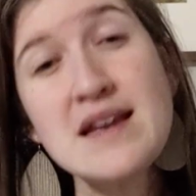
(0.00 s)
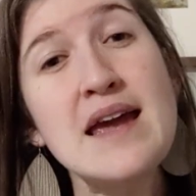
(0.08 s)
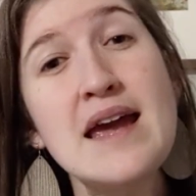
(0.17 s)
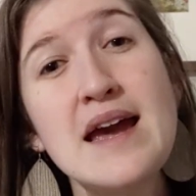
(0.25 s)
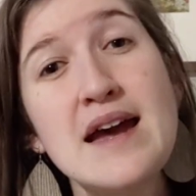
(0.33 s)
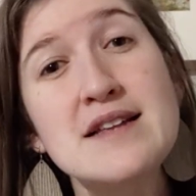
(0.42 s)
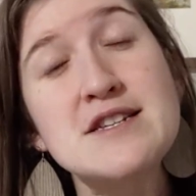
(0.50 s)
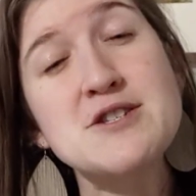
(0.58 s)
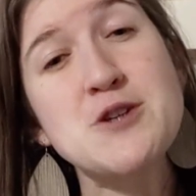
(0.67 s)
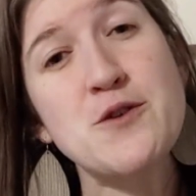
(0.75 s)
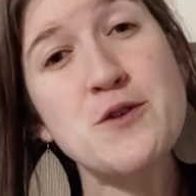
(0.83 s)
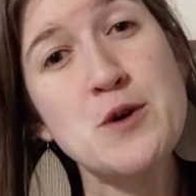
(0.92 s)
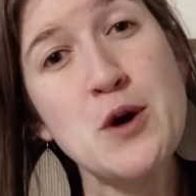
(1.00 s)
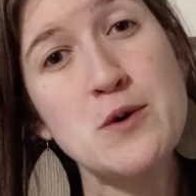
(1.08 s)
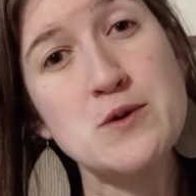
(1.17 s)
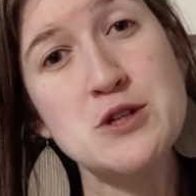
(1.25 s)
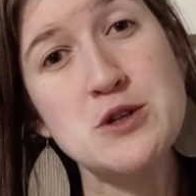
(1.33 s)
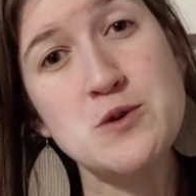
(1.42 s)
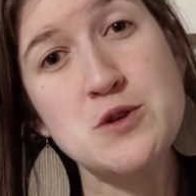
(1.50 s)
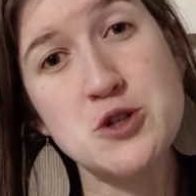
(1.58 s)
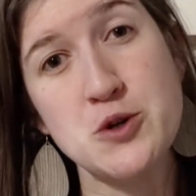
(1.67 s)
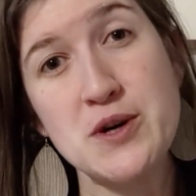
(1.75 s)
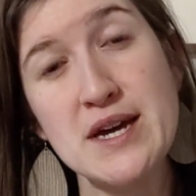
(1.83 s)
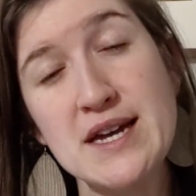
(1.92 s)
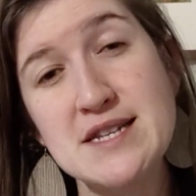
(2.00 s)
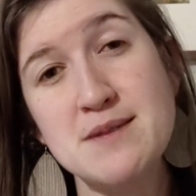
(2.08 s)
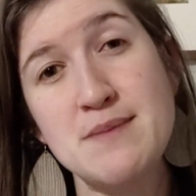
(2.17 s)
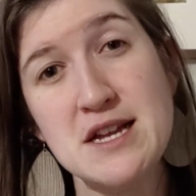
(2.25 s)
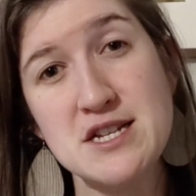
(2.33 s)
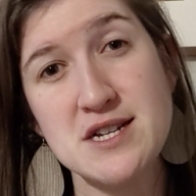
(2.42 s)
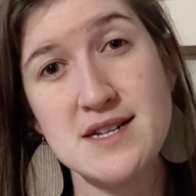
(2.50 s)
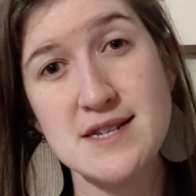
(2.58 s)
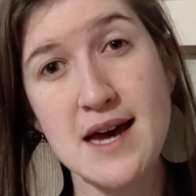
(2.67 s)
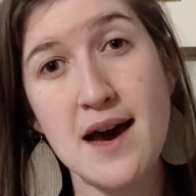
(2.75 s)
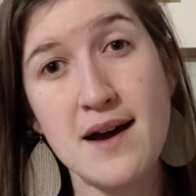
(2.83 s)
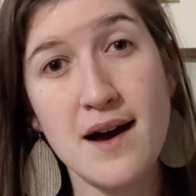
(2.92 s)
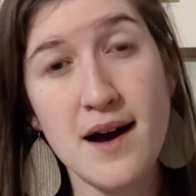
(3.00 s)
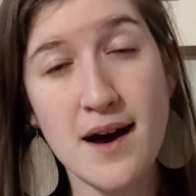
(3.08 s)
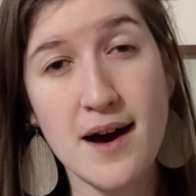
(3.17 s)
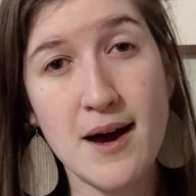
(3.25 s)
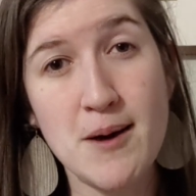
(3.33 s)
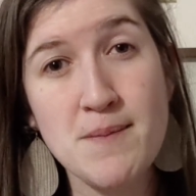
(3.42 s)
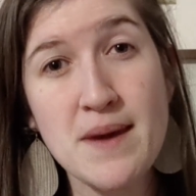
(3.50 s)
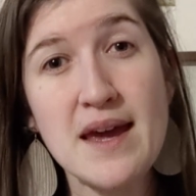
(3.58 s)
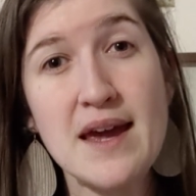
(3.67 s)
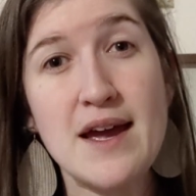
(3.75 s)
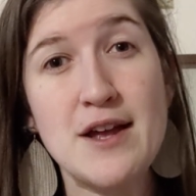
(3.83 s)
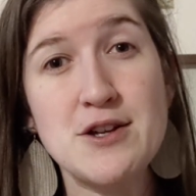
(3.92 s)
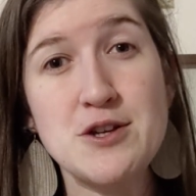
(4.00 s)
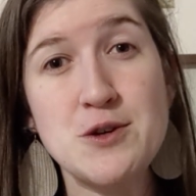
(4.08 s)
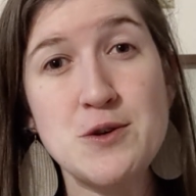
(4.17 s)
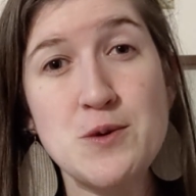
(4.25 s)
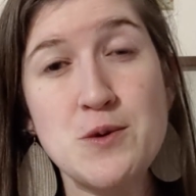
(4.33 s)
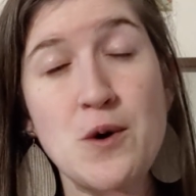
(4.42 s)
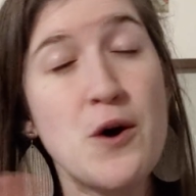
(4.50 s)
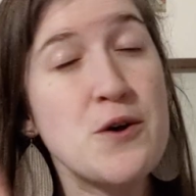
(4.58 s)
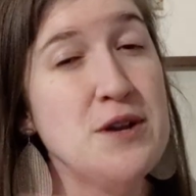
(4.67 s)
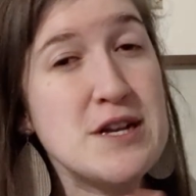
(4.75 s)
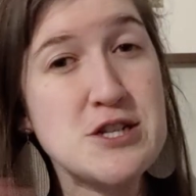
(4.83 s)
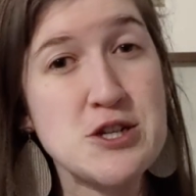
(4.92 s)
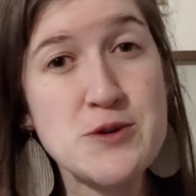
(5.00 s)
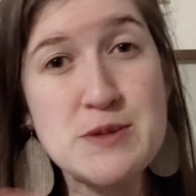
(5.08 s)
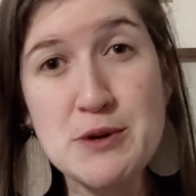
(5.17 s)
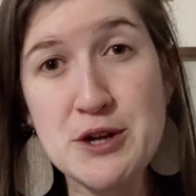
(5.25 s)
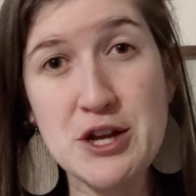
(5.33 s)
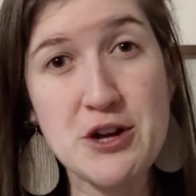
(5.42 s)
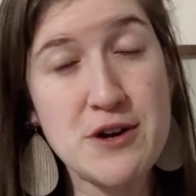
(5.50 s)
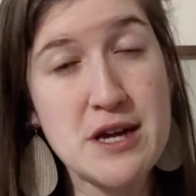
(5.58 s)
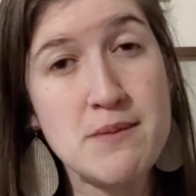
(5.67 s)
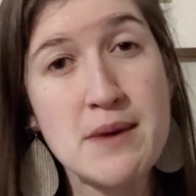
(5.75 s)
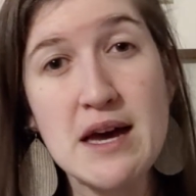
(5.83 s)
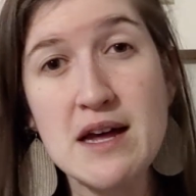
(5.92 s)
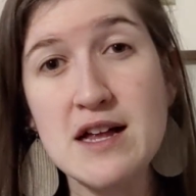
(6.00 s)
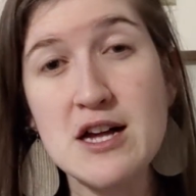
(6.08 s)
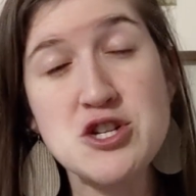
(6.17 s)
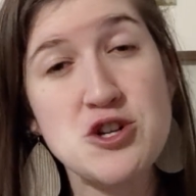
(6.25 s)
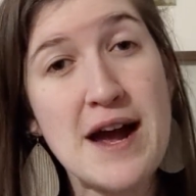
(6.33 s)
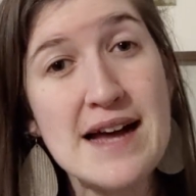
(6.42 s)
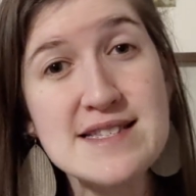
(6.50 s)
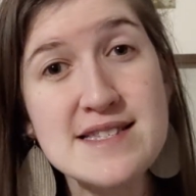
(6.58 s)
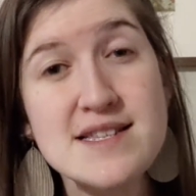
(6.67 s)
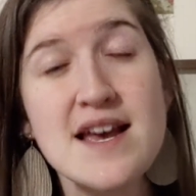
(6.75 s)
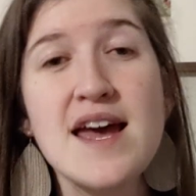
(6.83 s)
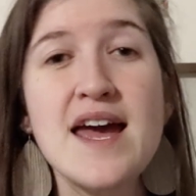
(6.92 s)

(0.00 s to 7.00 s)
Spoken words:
And so if you go to joyindementia.com, and all you need to do is put in your email address,